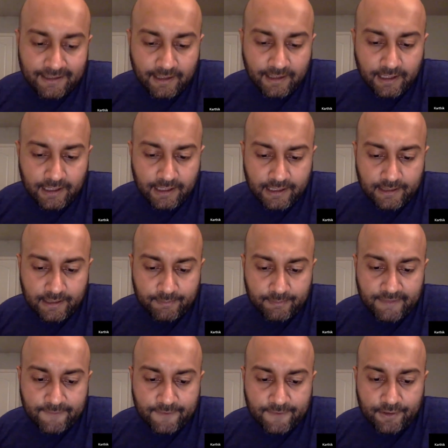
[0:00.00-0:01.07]

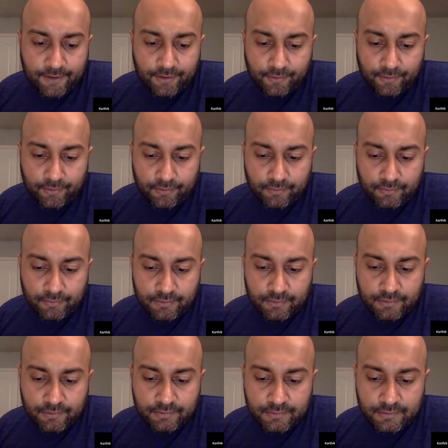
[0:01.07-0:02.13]
if you
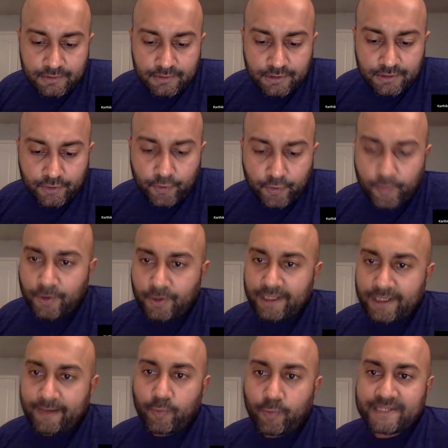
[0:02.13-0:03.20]
Google
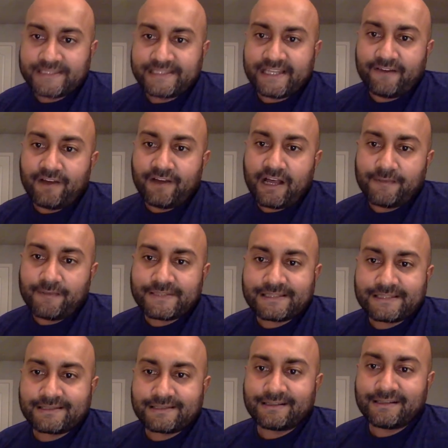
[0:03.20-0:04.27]
like what is
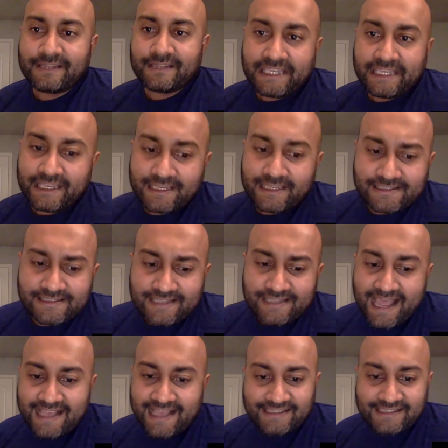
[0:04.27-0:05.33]
DevOps, he
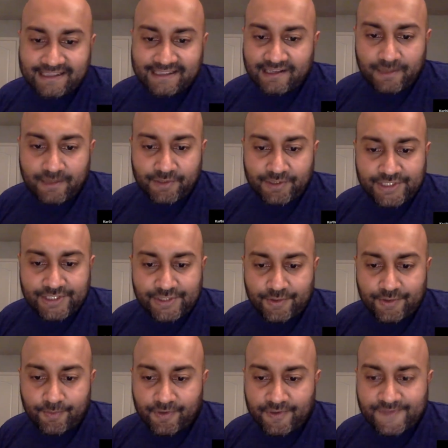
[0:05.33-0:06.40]
has like the #2
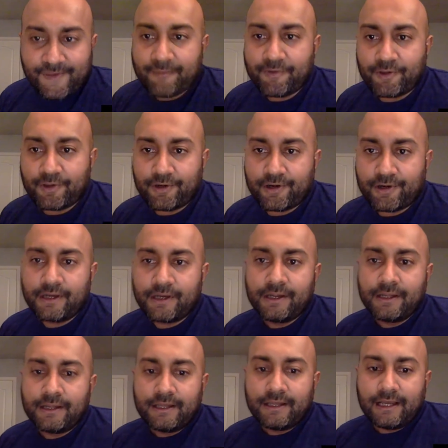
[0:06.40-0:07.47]
most popular
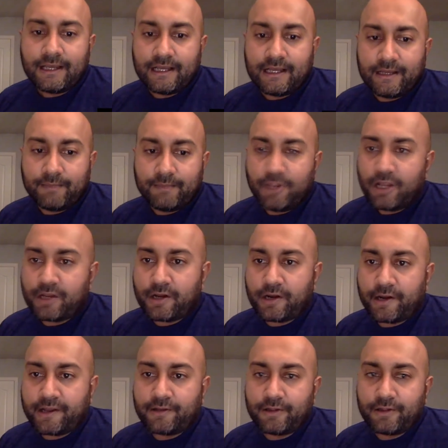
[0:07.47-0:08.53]
blog
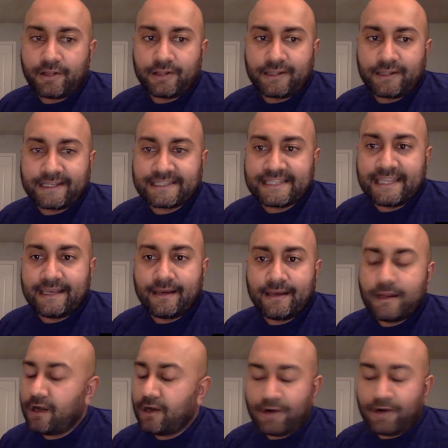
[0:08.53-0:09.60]
article on LinkedIn
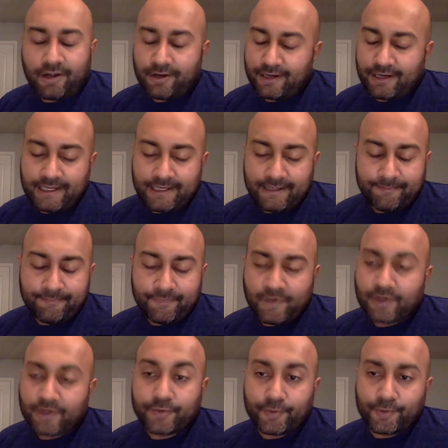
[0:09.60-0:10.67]
or
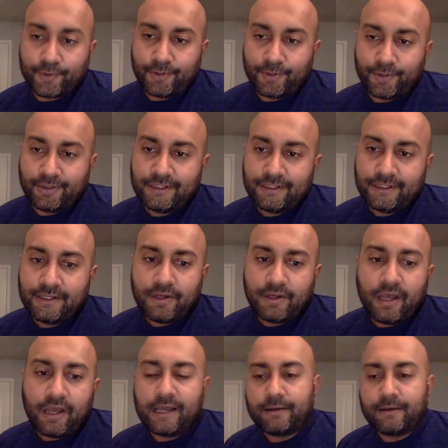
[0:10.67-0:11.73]
on Google
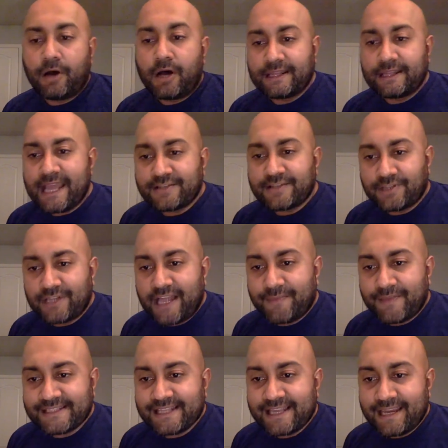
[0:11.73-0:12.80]
on the Agile
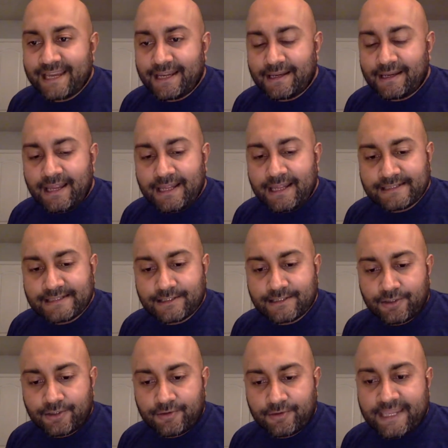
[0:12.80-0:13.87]
Admin site. And
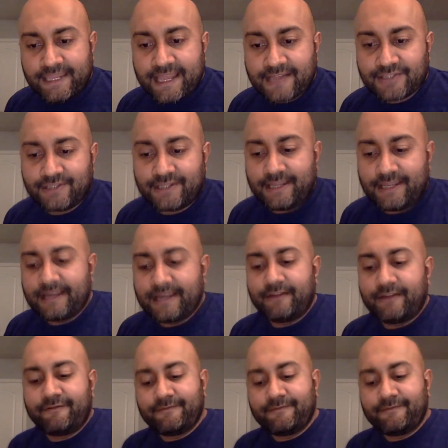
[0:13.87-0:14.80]
so he actually kind of